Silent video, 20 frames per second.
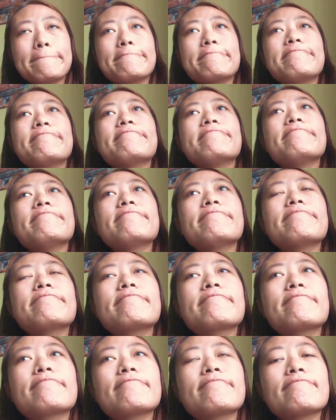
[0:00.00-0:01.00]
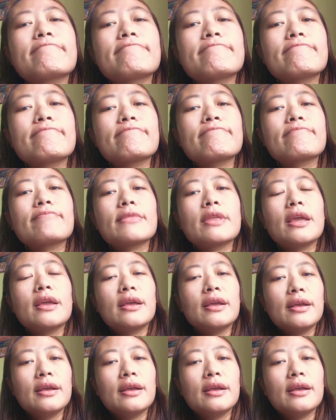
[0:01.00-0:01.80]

No one is speaking in this clip.